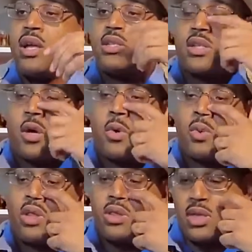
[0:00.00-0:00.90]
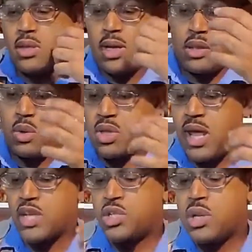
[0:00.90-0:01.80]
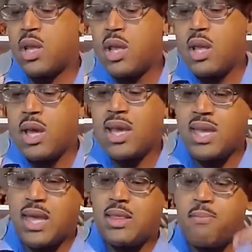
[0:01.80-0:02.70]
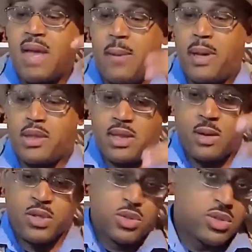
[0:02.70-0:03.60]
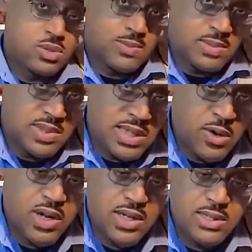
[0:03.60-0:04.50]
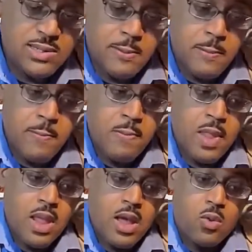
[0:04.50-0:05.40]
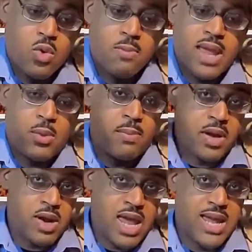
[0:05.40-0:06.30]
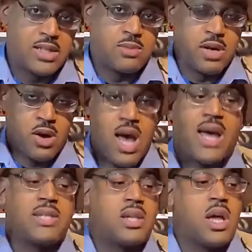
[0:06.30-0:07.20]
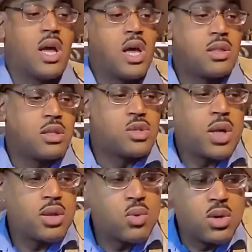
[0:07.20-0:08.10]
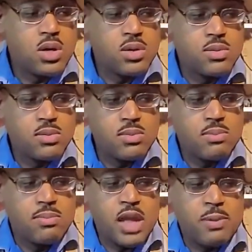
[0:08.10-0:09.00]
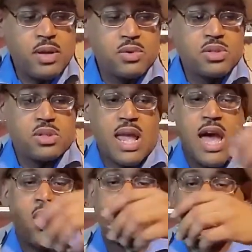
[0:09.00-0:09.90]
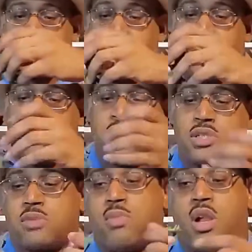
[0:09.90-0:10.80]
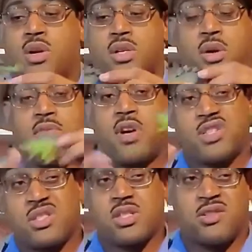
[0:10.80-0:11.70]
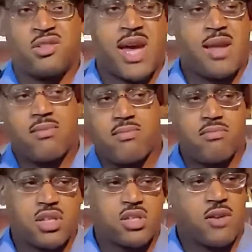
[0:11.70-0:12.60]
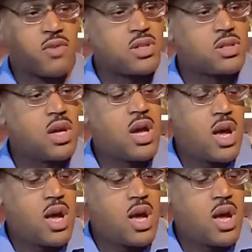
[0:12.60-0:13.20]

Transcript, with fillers: So we see the Stegosaurus connection. Again, the babies in the original series were made with bigger heads, bigger eyes. The Jurassic World baby ones now are just made, are just smaller adult versions, so they're not much difference.